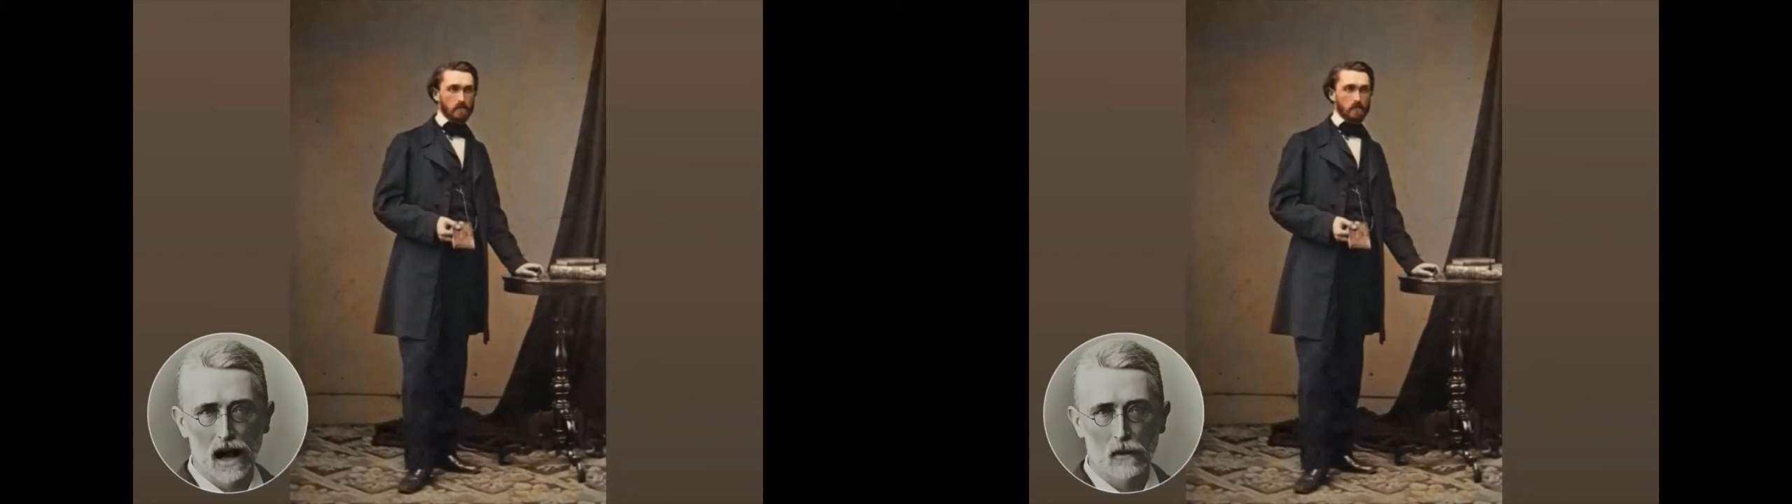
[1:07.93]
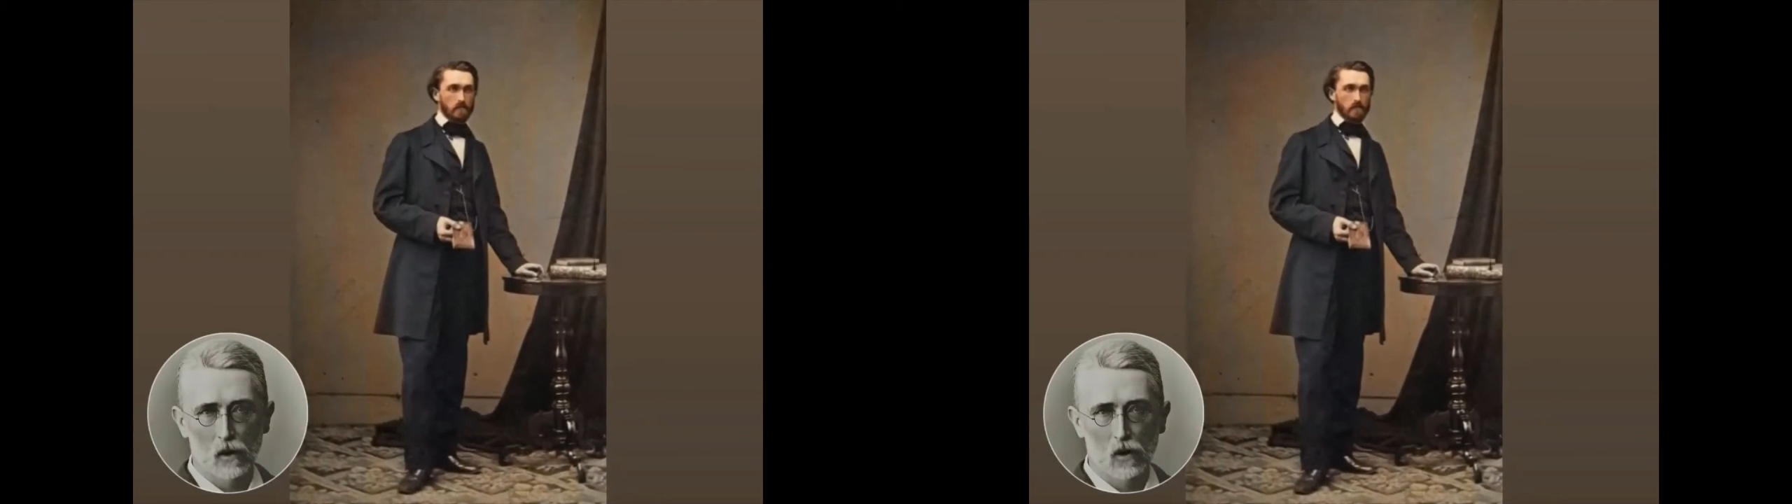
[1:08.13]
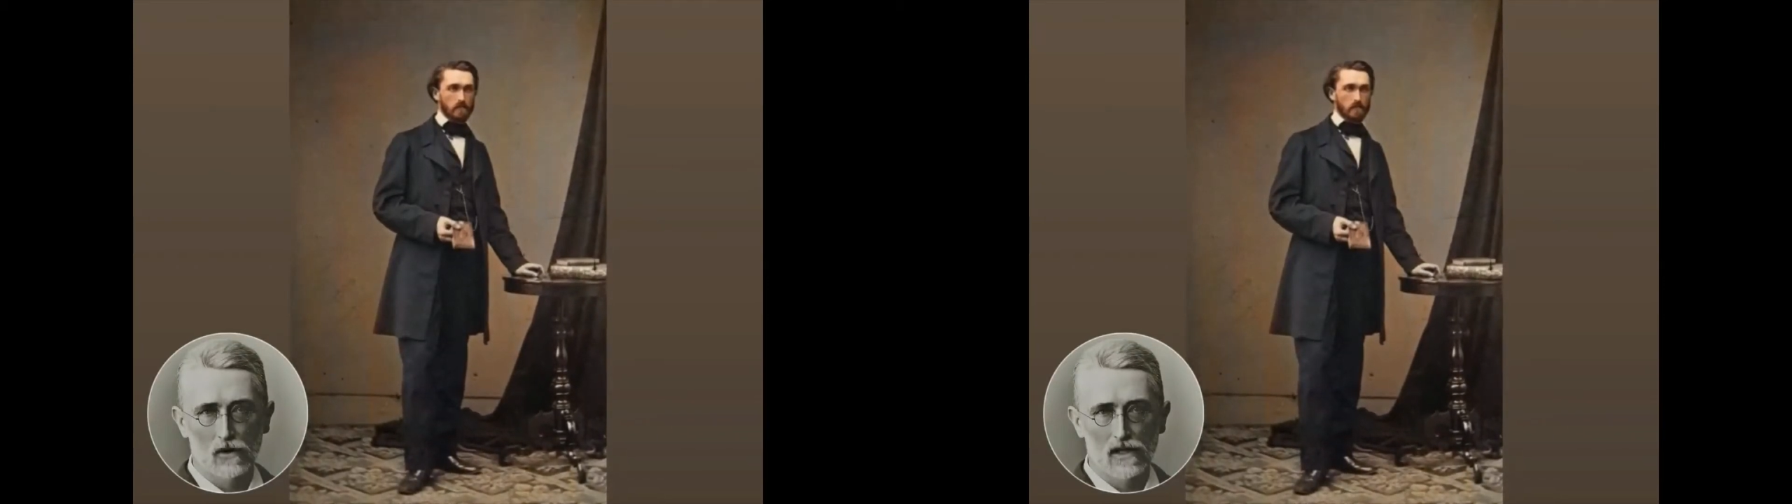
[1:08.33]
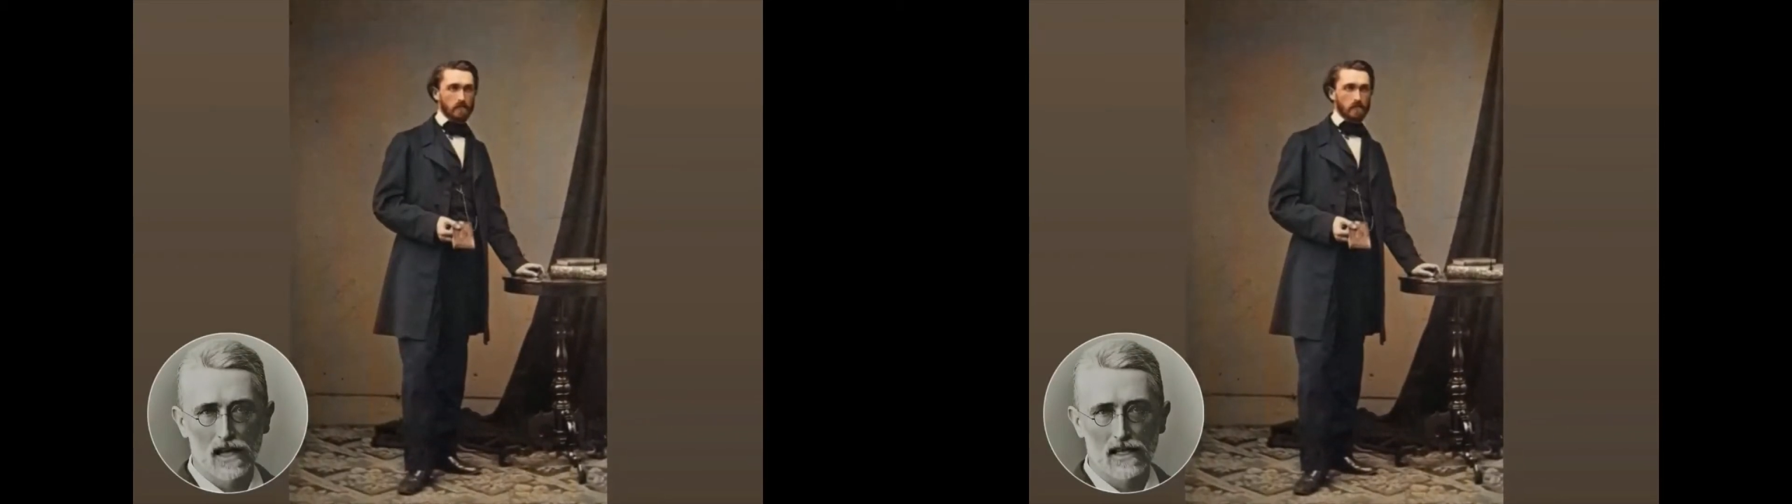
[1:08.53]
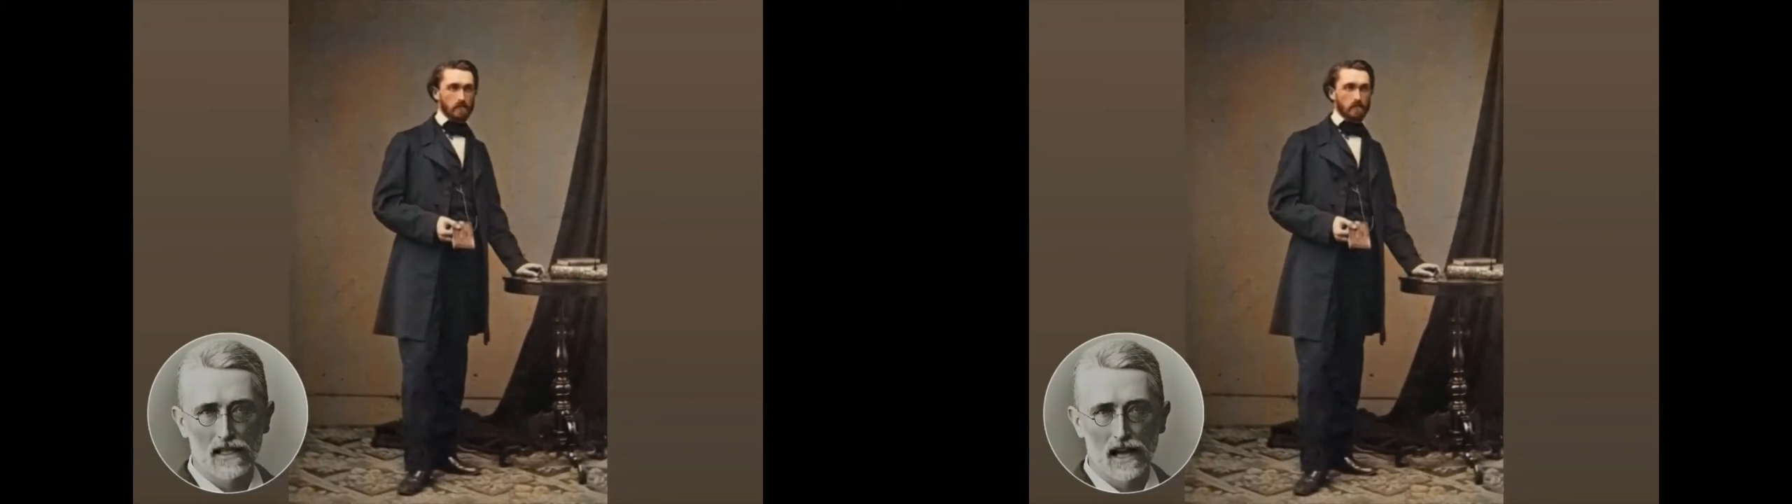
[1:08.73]
I
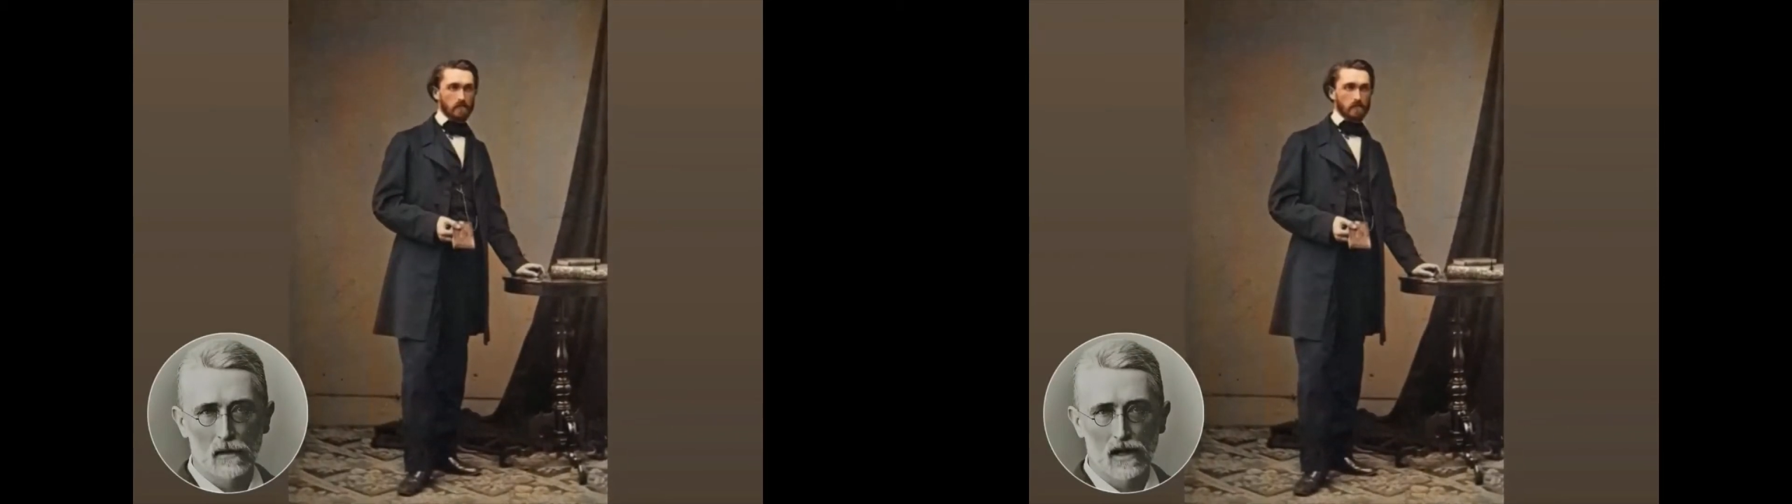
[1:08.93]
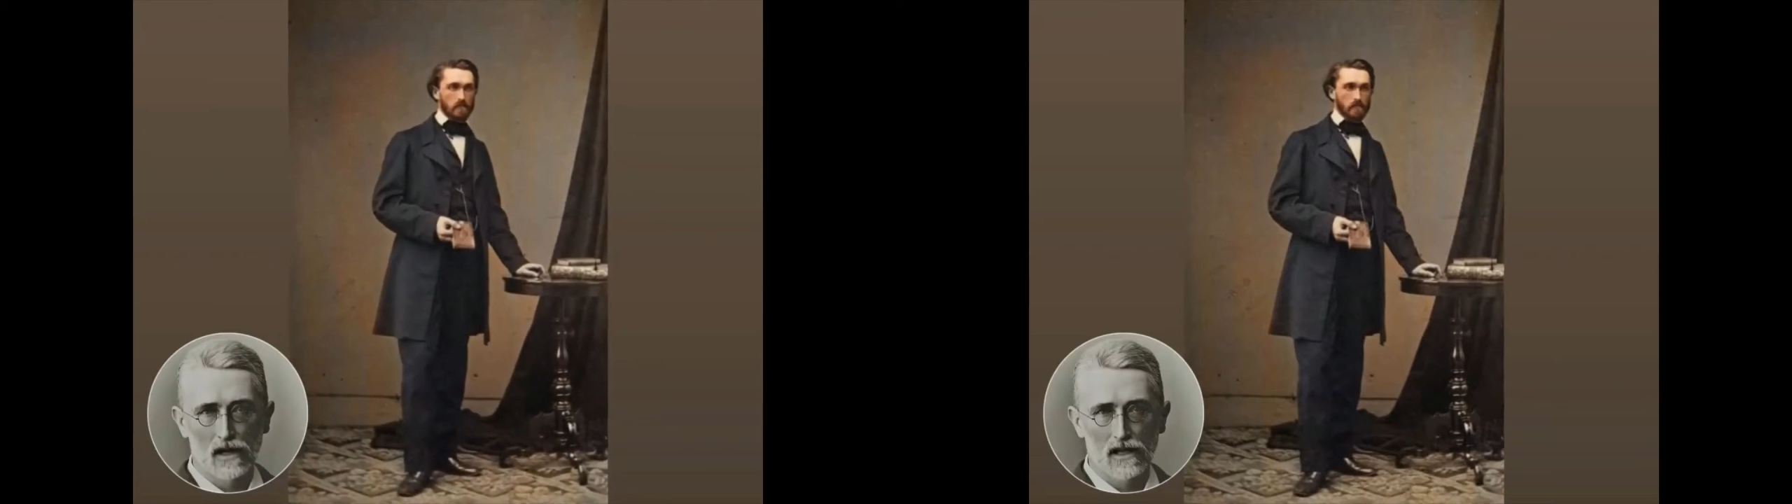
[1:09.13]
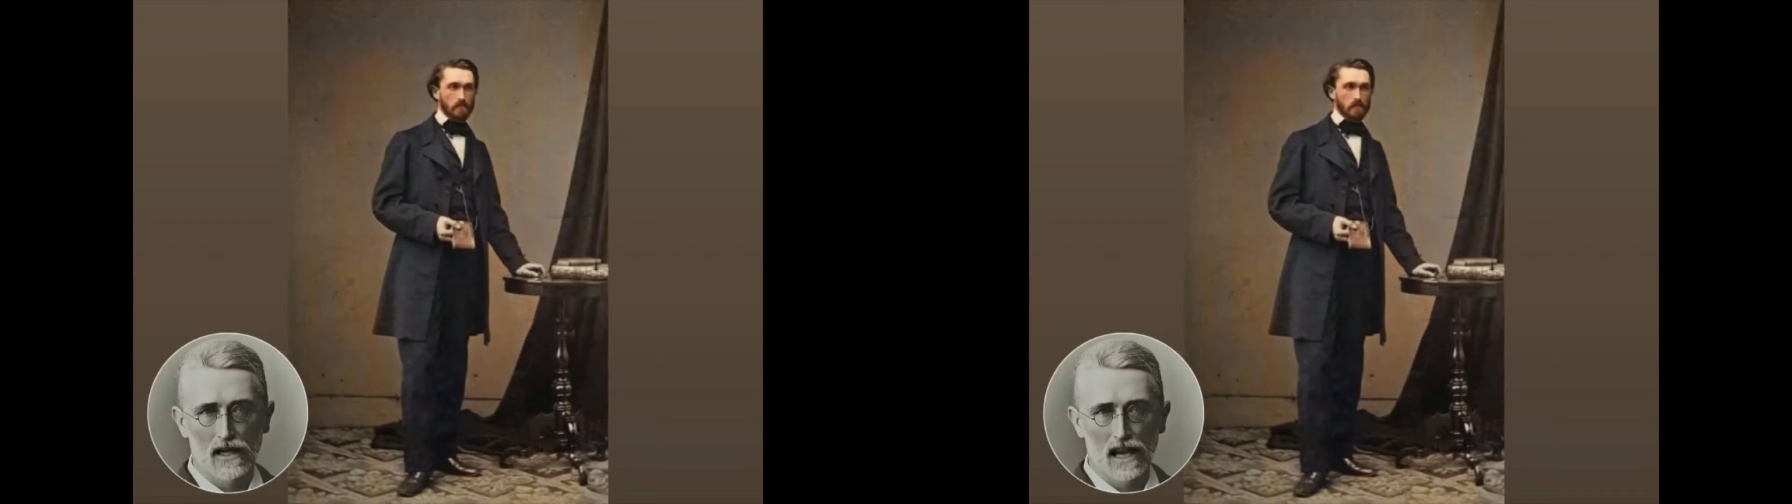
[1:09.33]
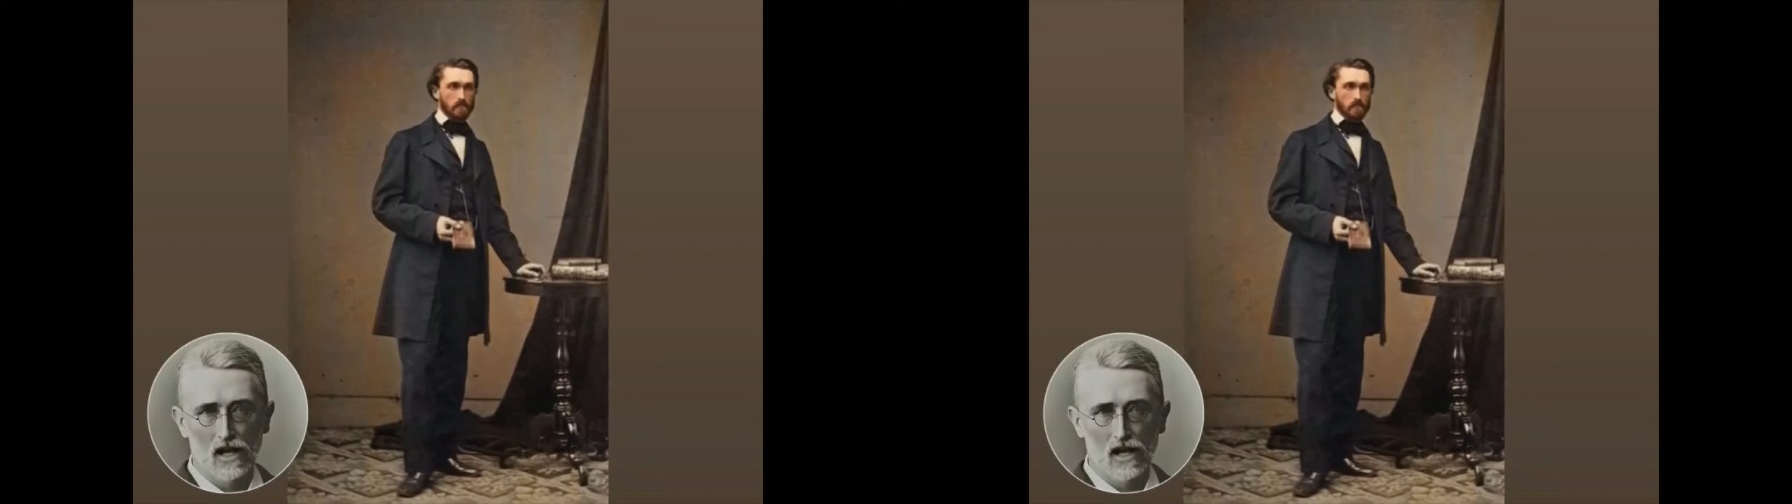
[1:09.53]
proved these lemma in the